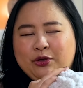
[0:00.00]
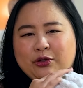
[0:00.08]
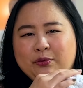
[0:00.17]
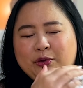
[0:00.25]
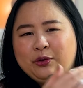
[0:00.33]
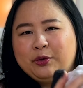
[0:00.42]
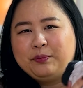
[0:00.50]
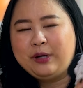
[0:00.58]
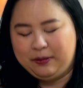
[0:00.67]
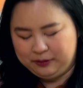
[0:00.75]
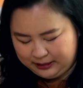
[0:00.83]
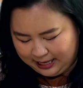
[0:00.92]
cute with her
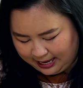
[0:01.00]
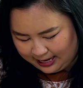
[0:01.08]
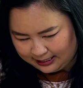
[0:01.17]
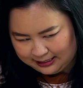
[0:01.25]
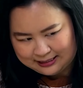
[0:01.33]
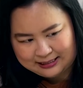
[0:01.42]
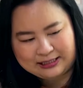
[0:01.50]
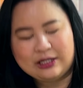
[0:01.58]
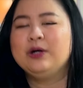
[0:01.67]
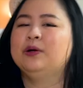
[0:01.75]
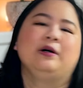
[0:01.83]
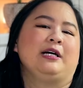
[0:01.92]
bobblehead.
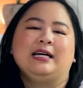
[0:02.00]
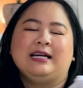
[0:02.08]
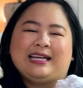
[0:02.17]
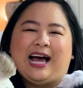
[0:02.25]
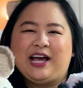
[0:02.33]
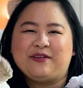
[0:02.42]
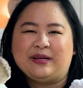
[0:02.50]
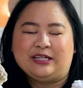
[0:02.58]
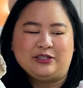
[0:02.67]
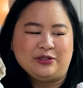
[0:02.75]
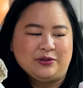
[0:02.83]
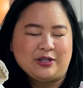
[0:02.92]
So yeah, I made
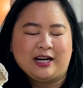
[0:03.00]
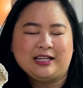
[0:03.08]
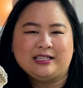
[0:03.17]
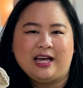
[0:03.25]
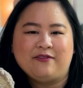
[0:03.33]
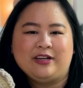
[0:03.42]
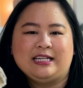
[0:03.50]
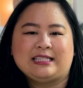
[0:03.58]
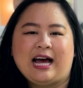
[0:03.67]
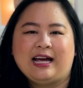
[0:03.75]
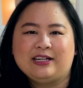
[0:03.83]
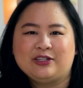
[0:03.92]
2 knotted Loveys.
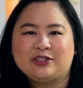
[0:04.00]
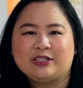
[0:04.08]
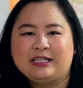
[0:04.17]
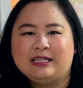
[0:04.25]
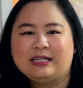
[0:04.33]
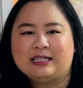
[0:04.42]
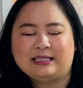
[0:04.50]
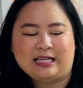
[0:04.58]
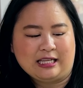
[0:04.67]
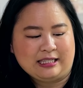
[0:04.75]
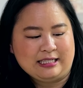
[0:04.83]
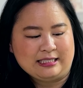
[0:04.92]
I usually
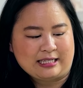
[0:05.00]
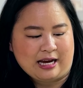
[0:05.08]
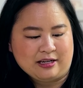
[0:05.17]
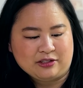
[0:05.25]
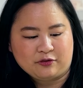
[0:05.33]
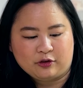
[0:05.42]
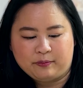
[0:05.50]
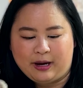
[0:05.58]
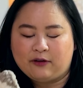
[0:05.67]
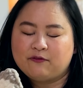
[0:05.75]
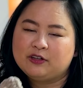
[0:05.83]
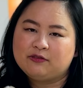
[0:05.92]
sell these guys for
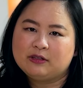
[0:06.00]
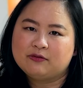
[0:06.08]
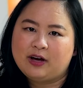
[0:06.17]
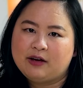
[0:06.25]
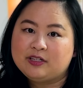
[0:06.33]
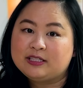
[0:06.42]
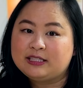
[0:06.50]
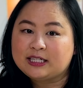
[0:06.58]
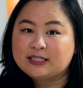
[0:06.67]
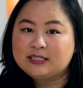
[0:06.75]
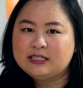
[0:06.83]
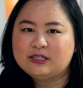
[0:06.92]
about 55 to
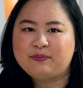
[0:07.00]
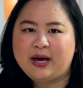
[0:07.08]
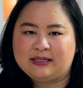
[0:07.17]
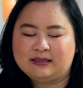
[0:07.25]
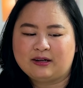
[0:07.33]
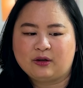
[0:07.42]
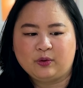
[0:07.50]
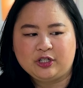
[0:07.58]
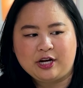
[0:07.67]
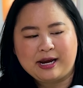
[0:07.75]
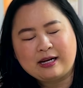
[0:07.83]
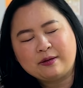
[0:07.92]
60, depending on
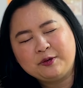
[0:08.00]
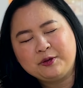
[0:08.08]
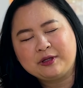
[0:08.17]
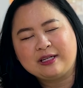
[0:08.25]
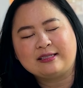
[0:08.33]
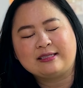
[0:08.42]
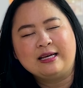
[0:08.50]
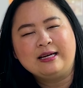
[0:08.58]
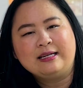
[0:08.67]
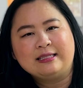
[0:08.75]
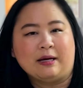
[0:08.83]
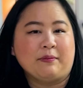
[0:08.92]
which animal, because
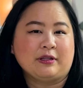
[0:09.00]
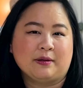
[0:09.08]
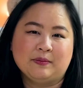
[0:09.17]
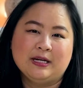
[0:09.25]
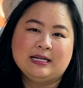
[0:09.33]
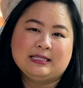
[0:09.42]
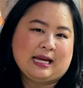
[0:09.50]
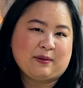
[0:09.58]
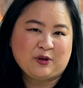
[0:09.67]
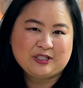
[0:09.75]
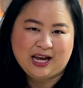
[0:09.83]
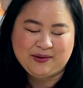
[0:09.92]
some of them take
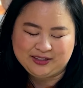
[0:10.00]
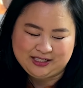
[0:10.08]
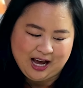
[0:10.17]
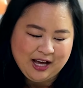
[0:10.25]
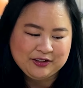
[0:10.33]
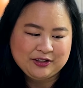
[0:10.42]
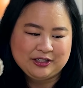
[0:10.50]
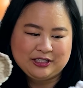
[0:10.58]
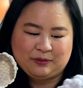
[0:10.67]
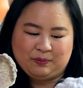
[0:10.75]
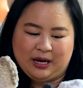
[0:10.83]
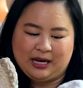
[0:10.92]
more time than
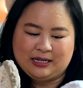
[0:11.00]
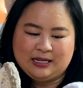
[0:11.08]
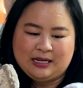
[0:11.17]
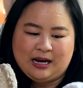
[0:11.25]
others, but